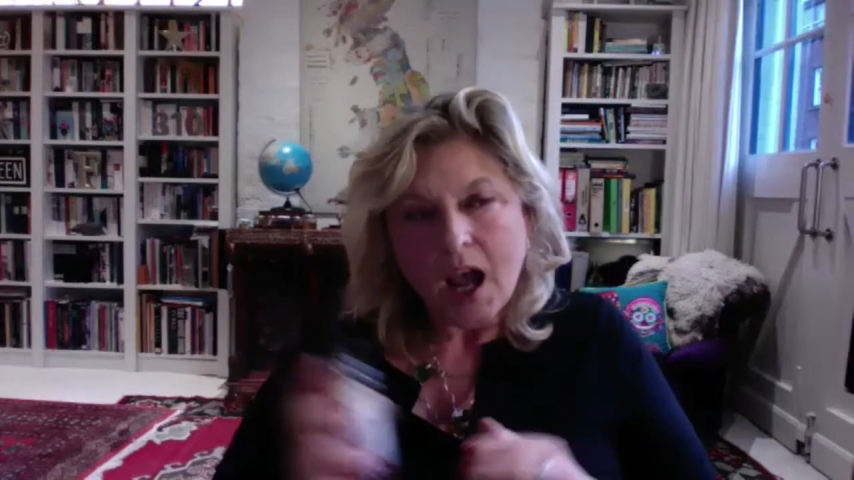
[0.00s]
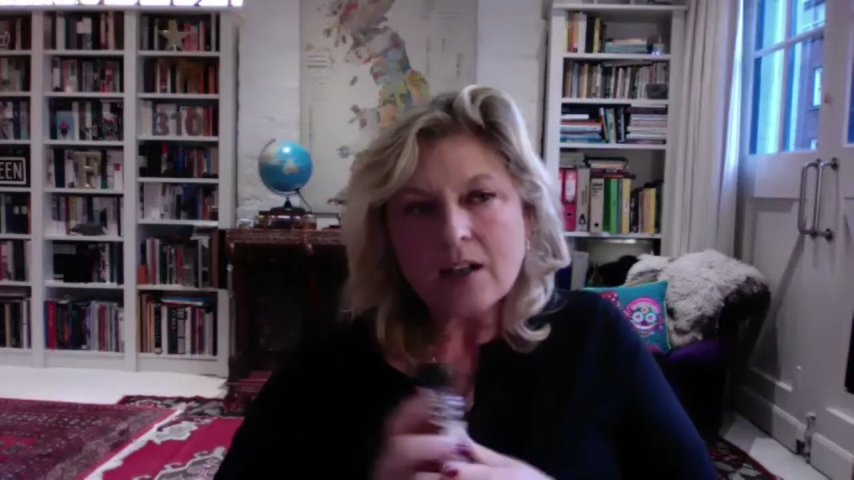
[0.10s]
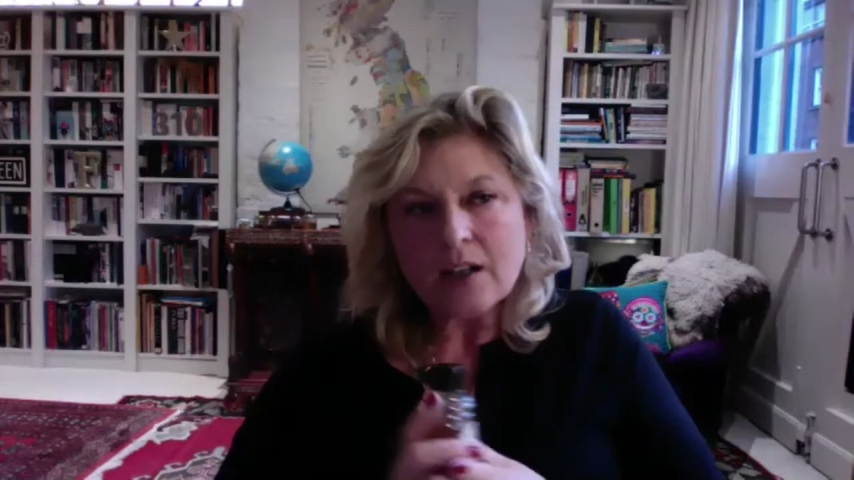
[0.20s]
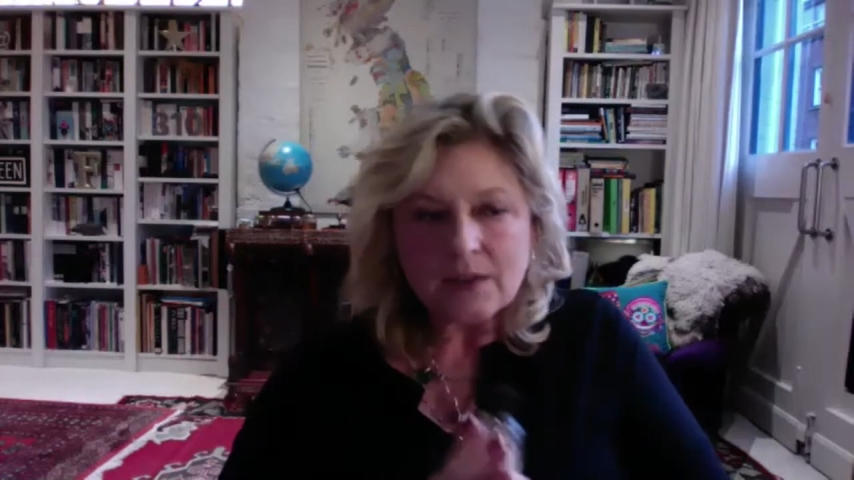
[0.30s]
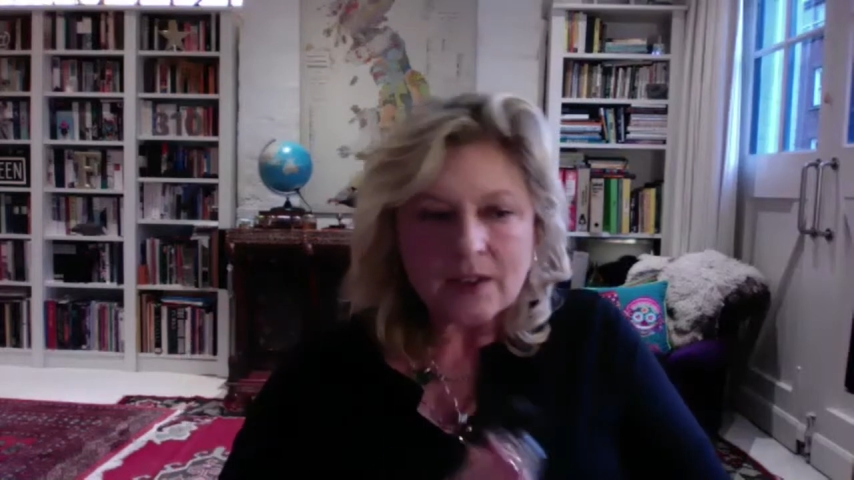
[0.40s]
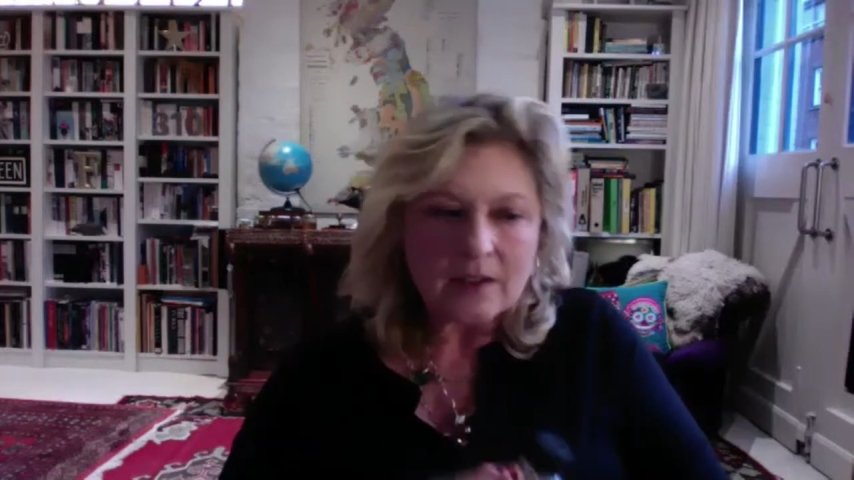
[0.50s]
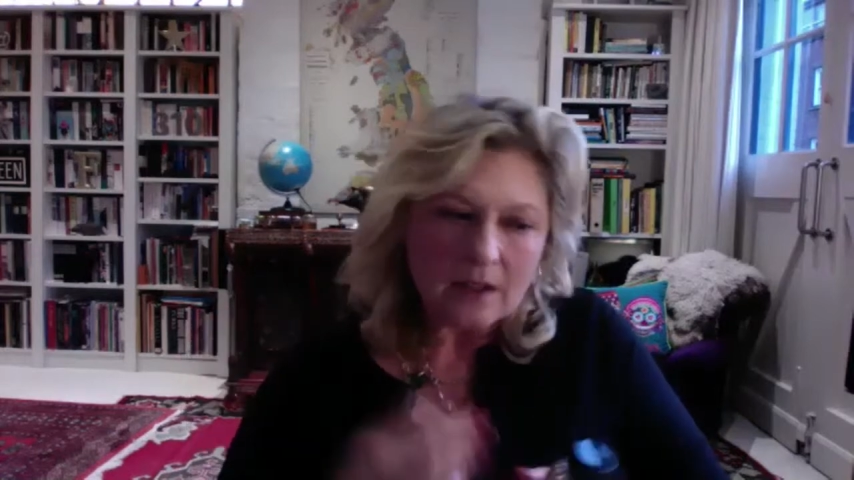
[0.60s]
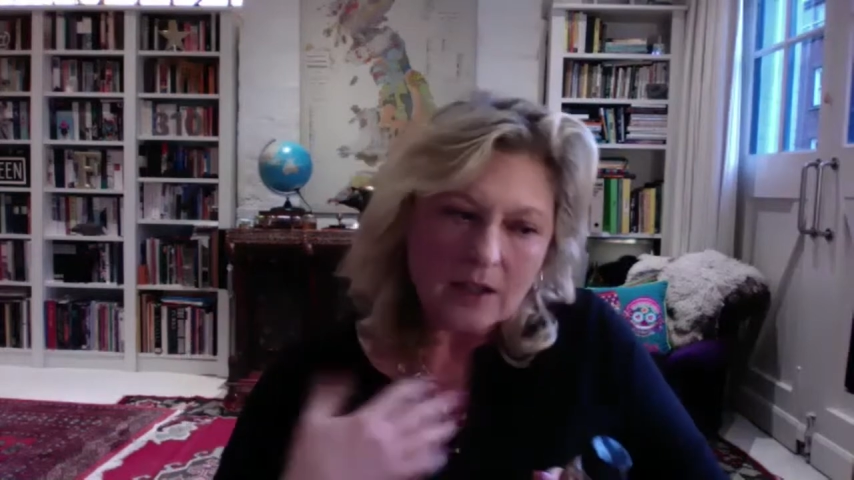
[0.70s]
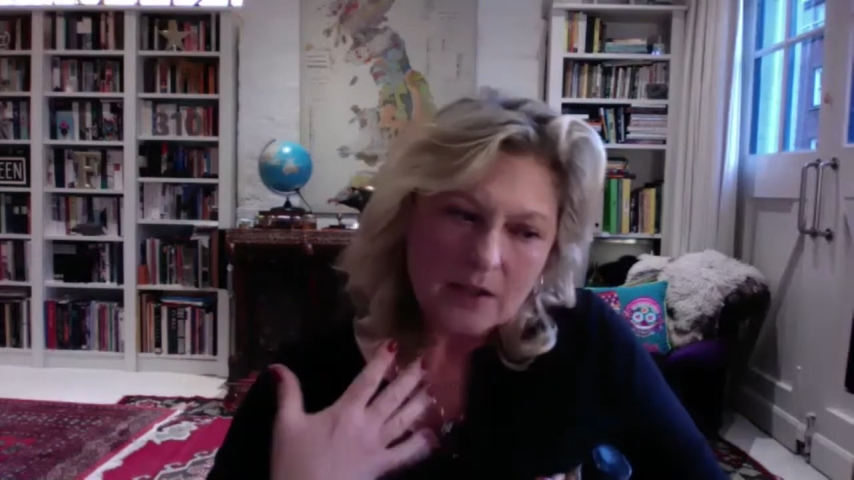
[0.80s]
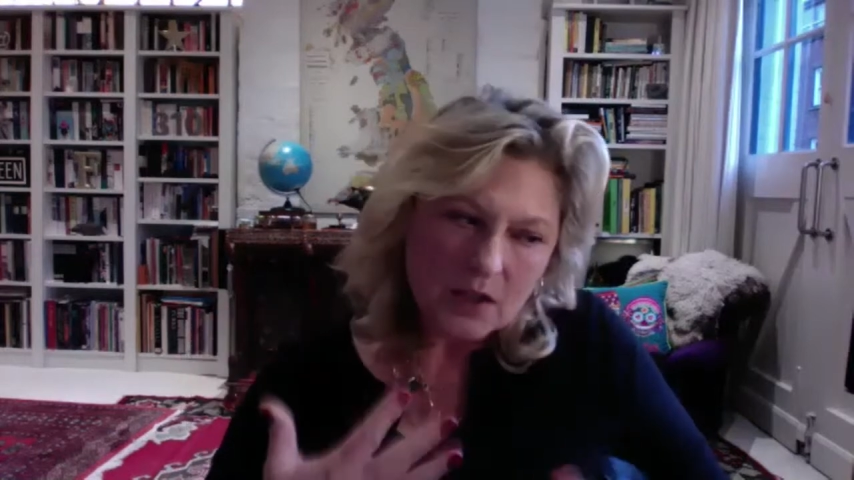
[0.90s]
And I think
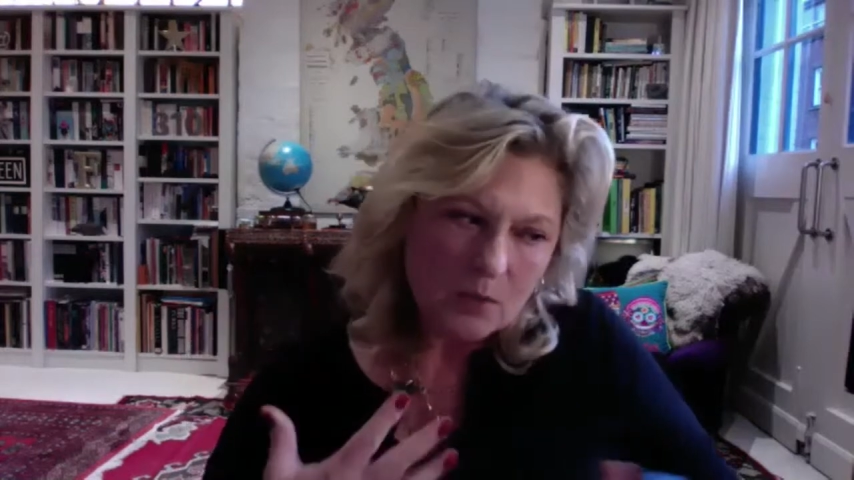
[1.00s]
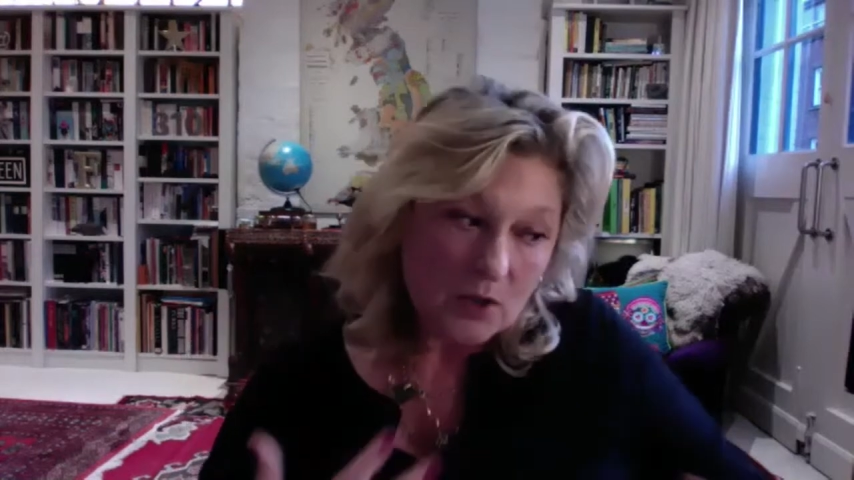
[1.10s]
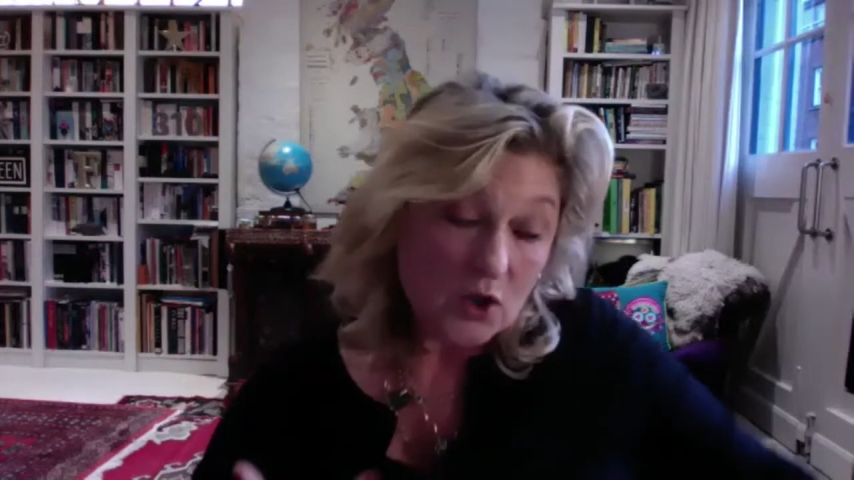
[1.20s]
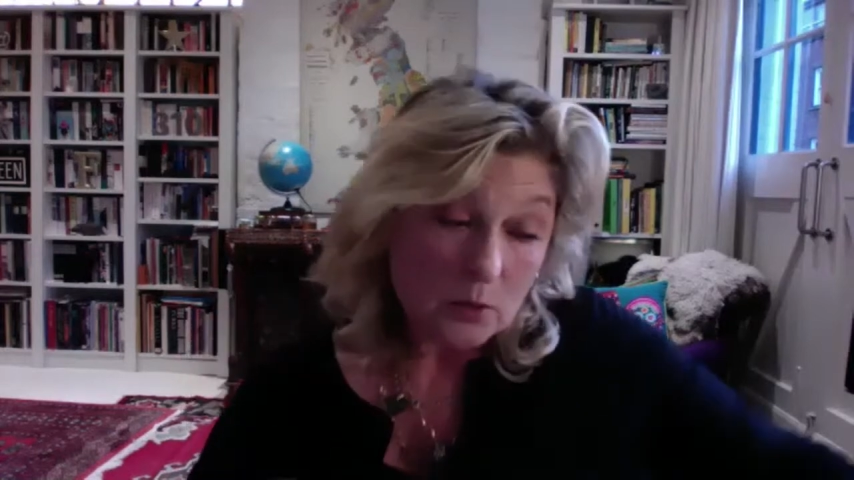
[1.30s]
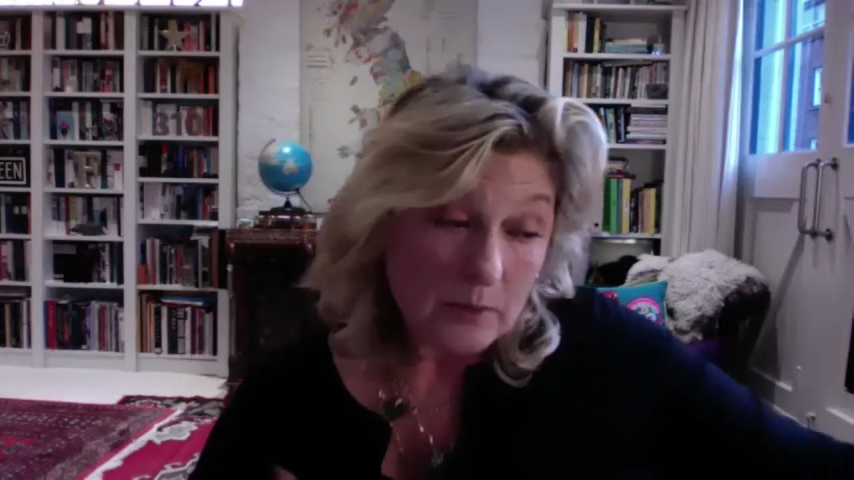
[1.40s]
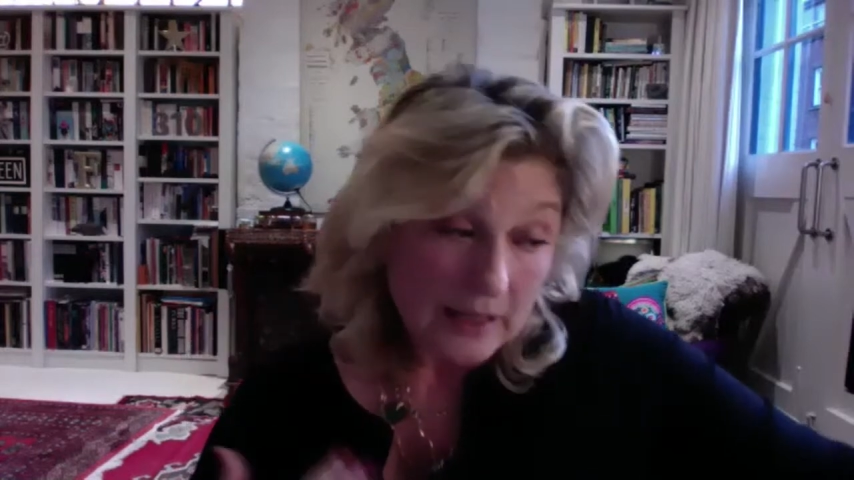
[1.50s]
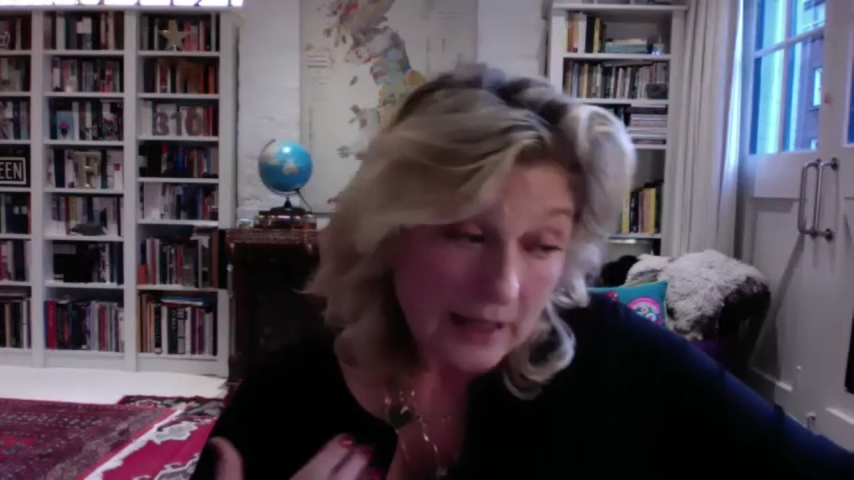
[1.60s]
that consumers should be